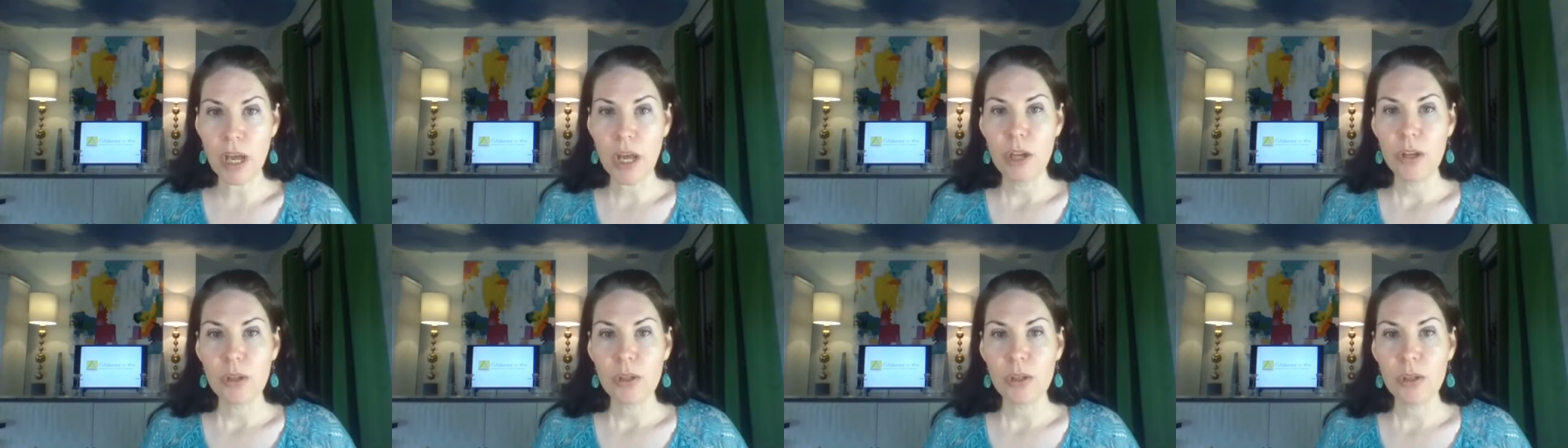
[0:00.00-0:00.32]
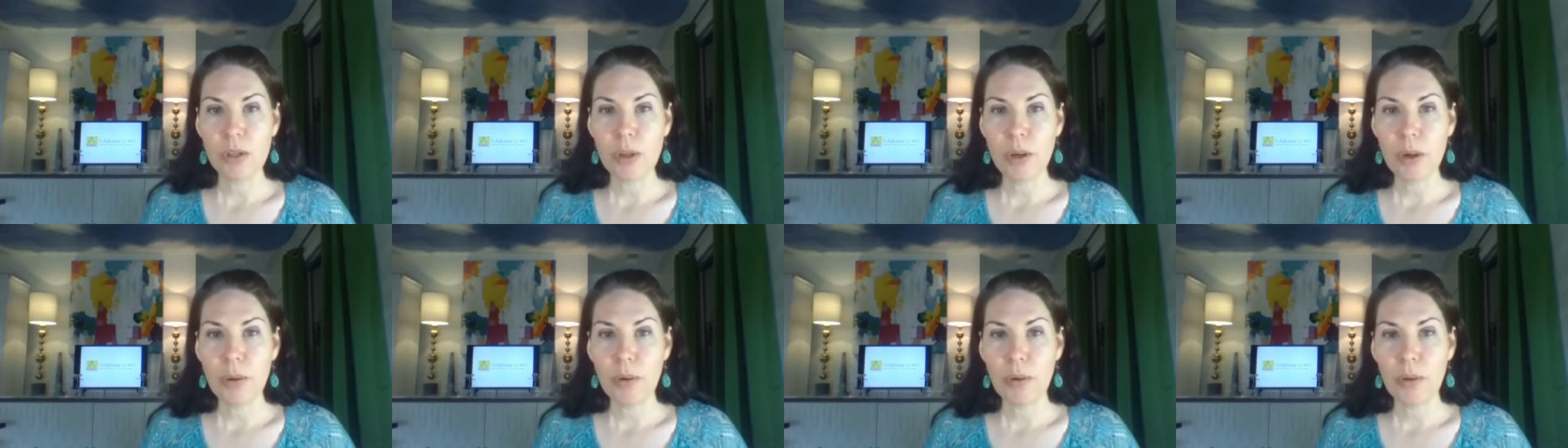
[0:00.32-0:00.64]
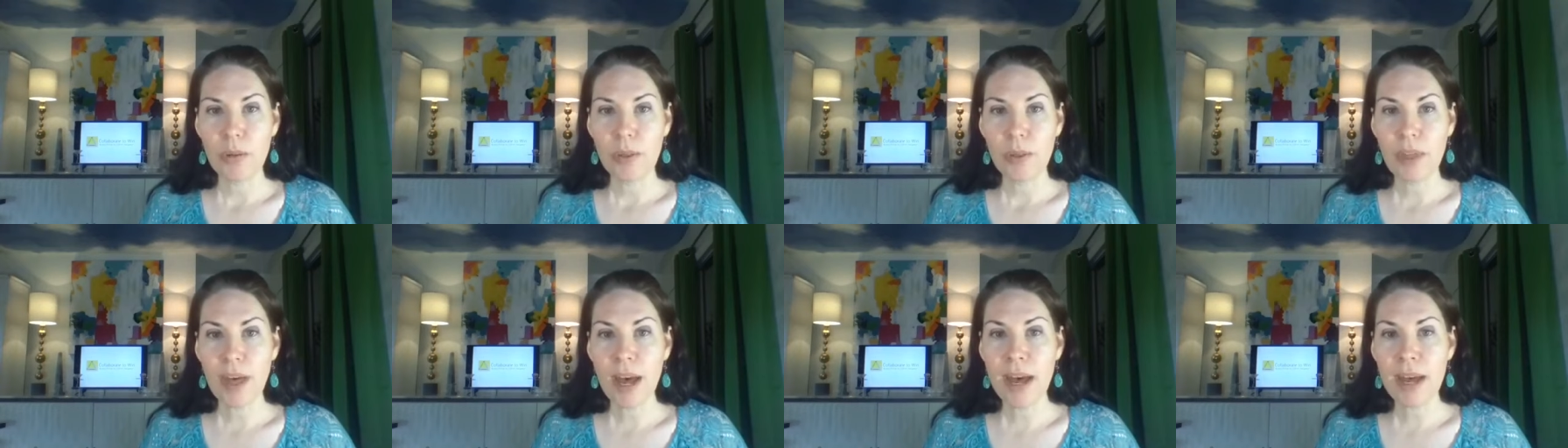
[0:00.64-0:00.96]
So
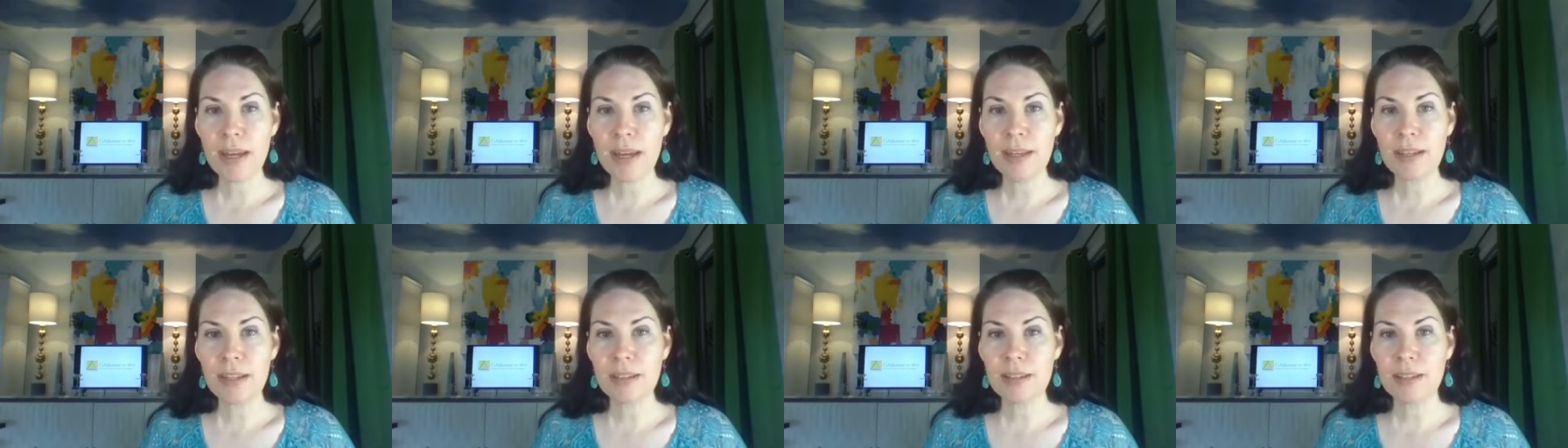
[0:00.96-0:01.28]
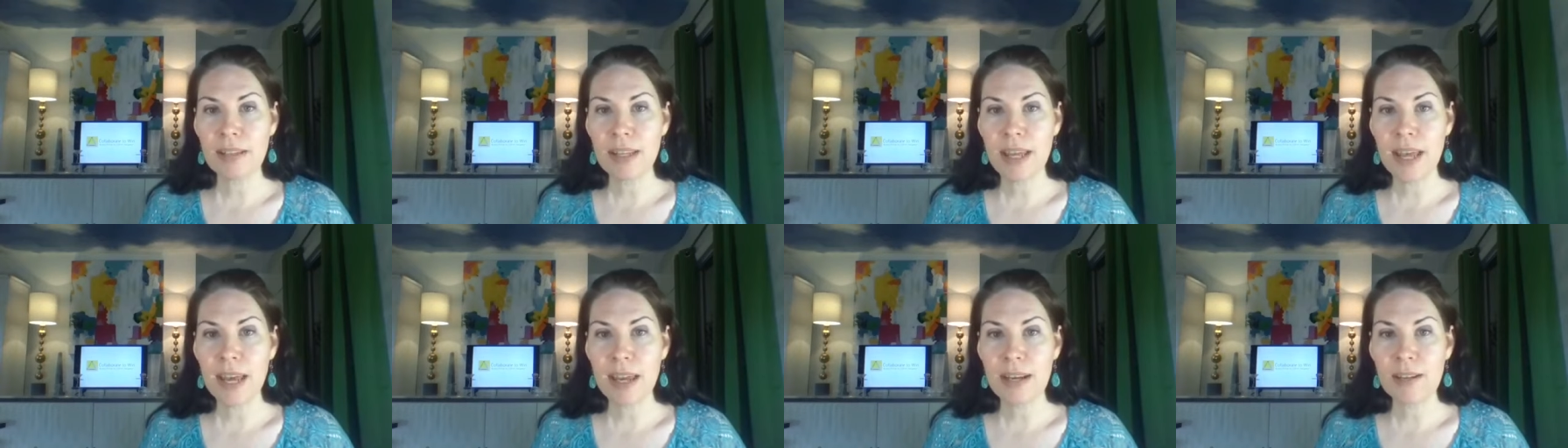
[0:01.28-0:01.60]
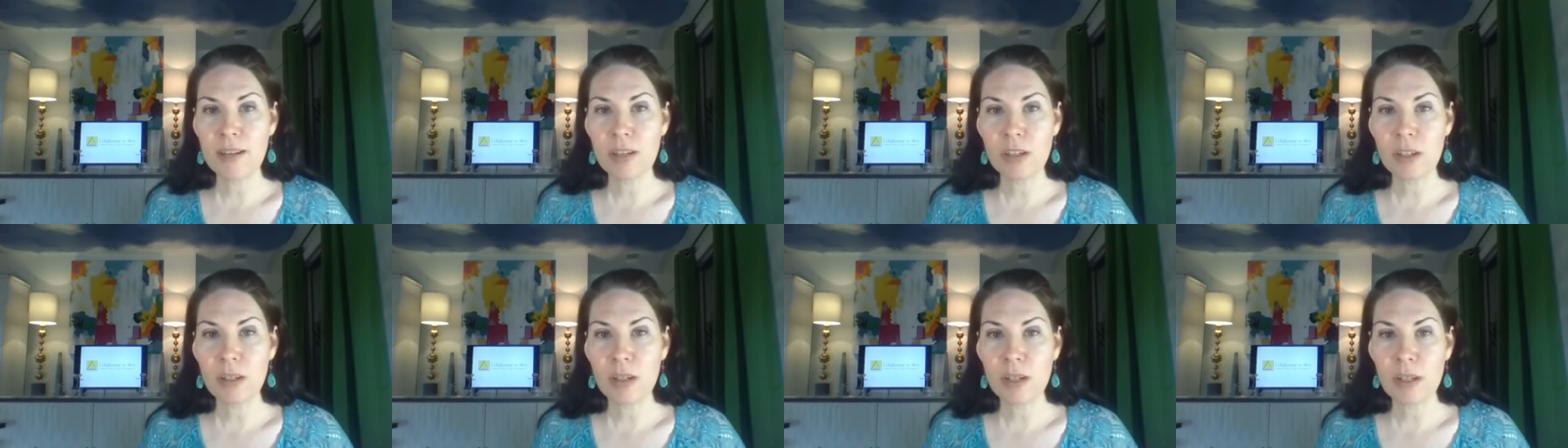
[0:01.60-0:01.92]
that then
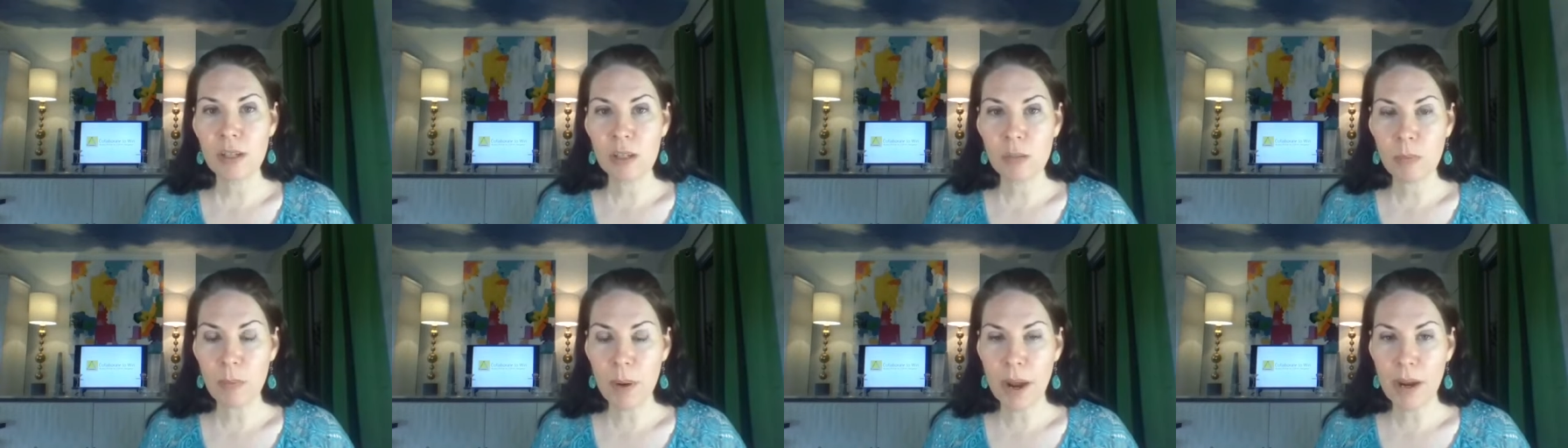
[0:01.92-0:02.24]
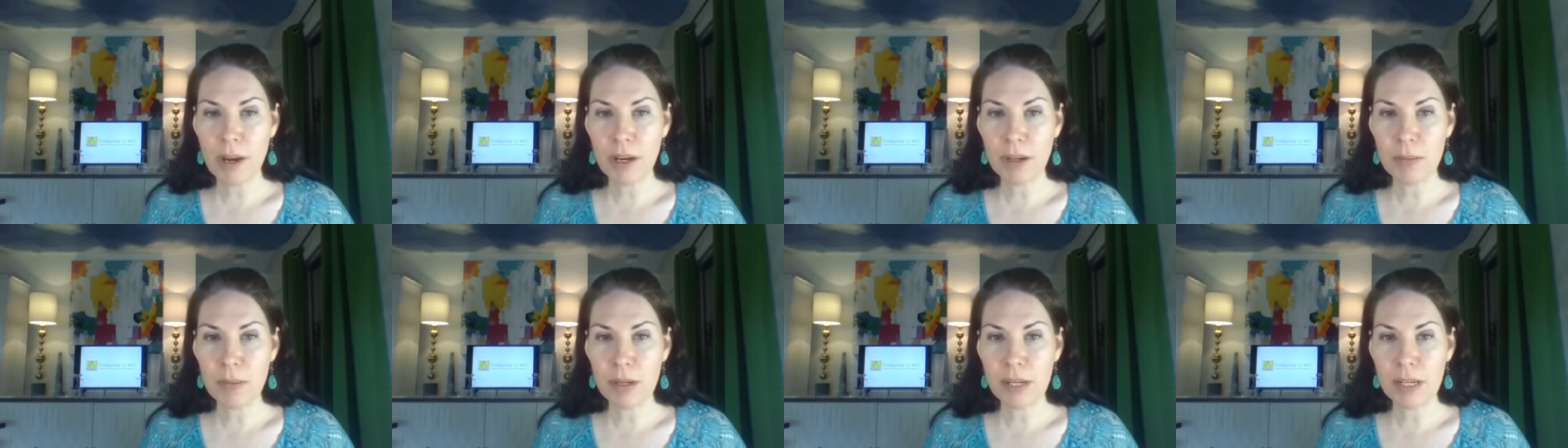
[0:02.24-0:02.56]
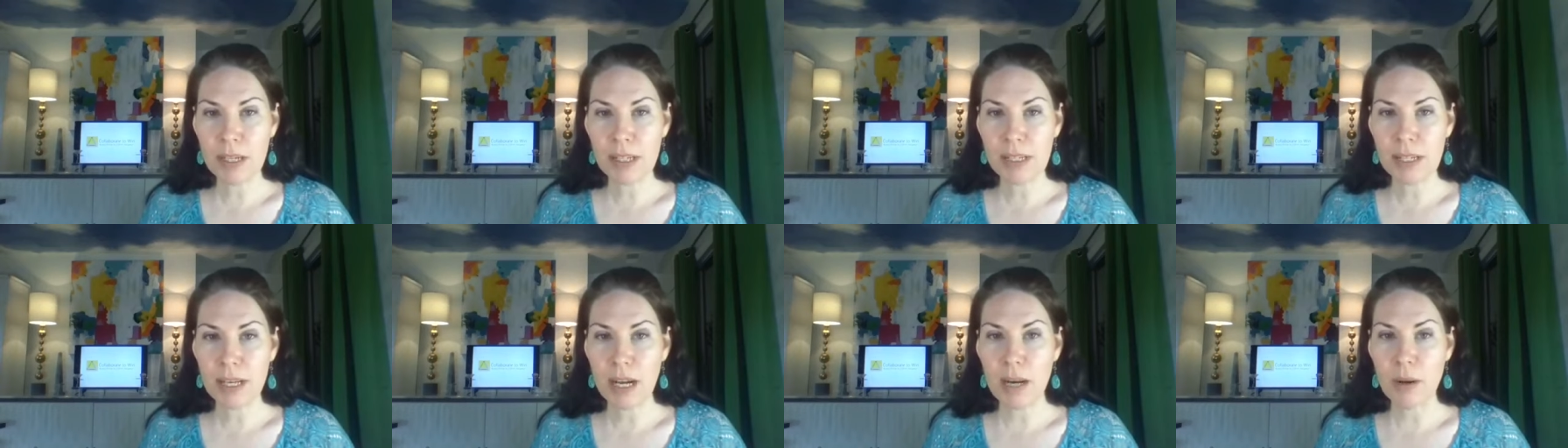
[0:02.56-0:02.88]
inspired me to
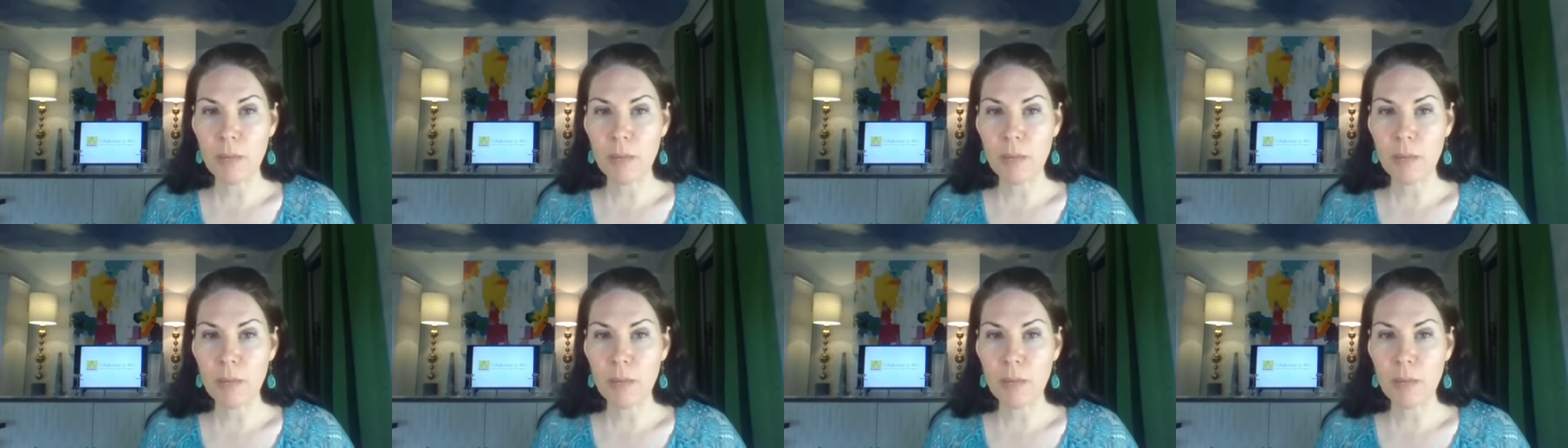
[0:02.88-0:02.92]
say,